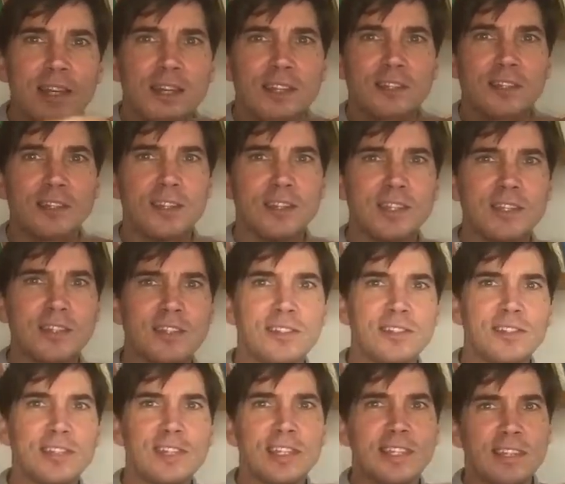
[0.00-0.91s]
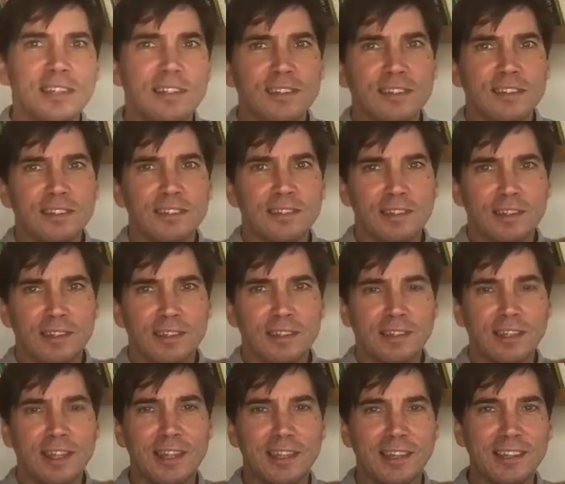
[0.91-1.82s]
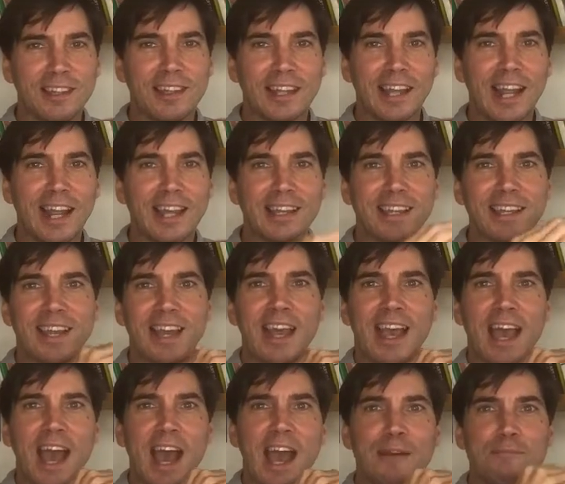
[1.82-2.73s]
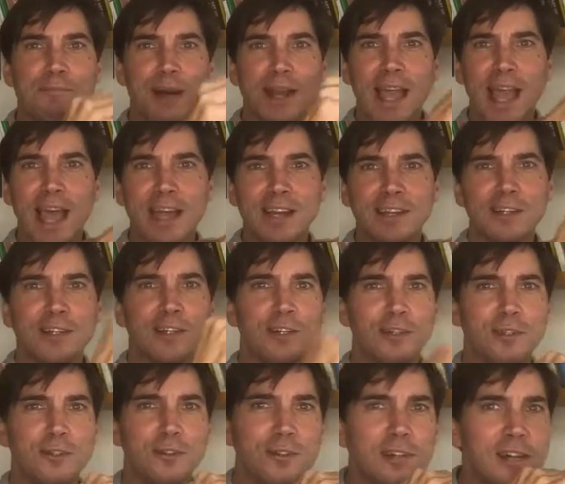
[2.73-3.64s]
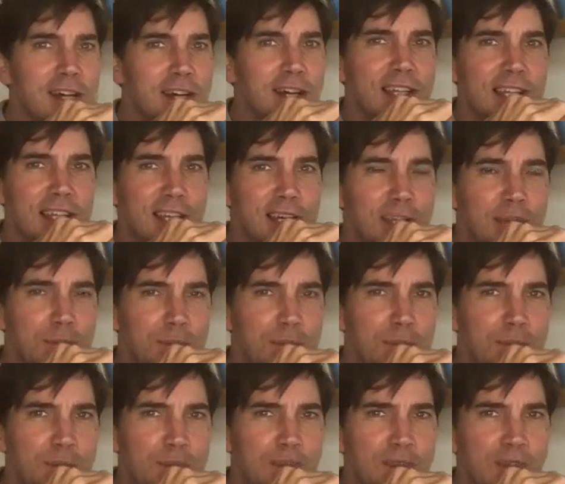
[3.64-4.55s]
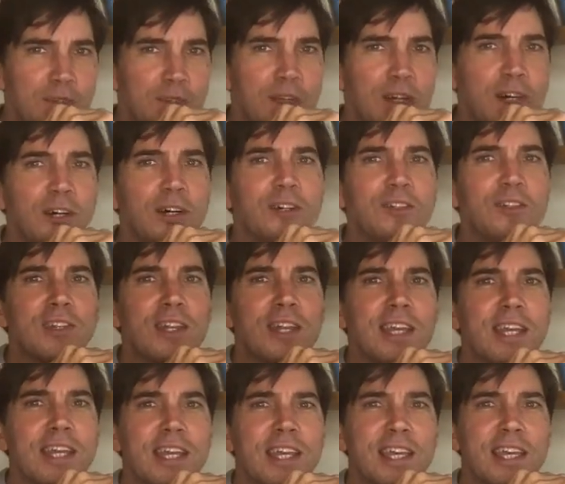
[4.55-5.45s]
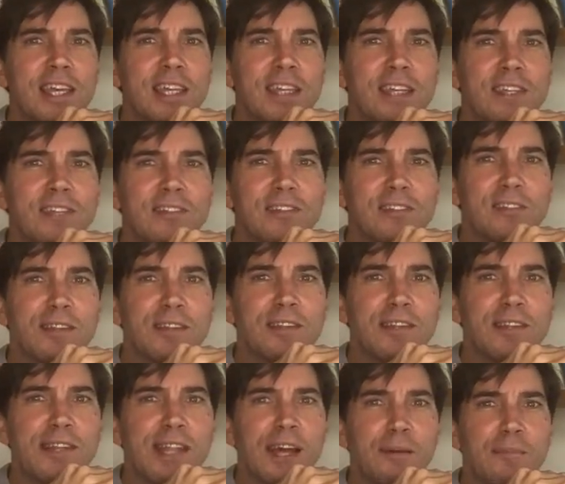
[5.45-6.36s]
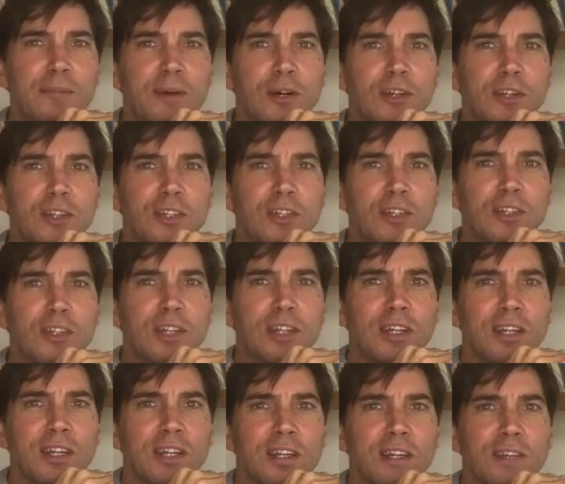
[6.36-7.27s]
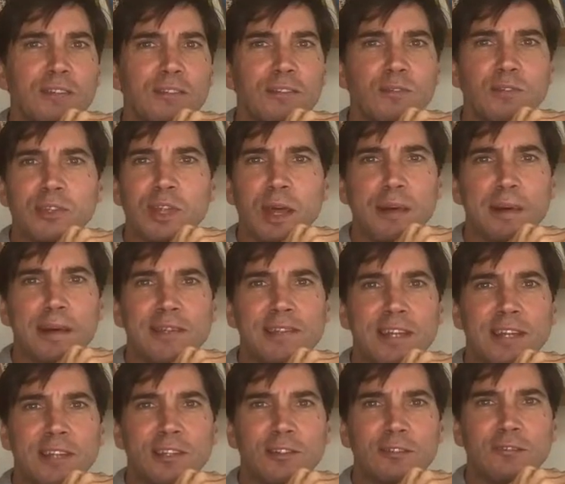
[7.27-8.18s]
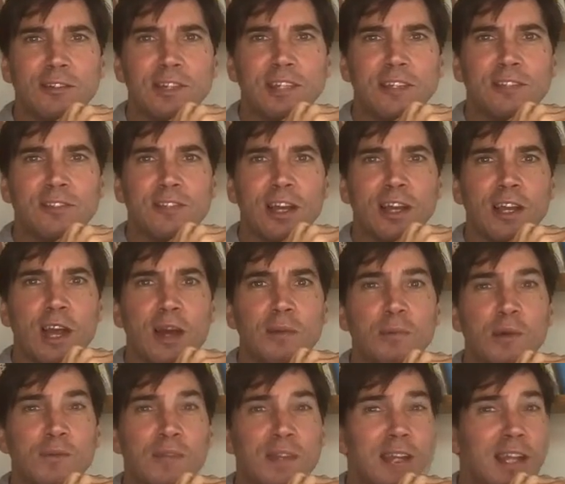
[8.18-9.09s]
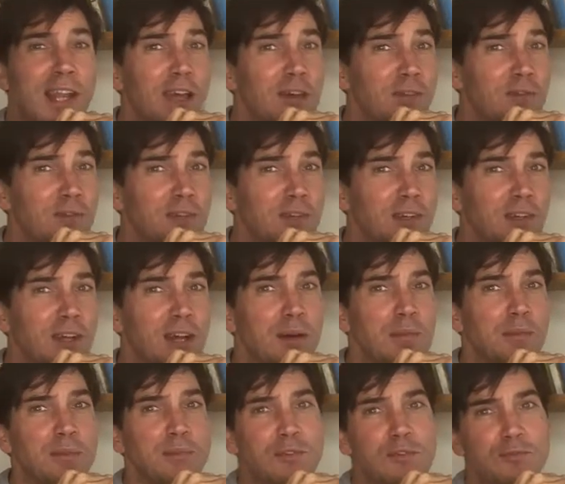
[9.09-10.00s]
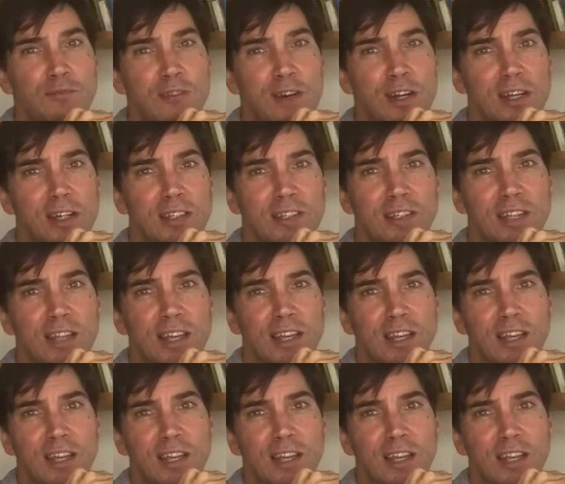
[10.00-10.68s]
so this is the leg, and my ankle, the only movement I've got is that much. What's that, about 10 degrees? I can't move it left, I can't move it right,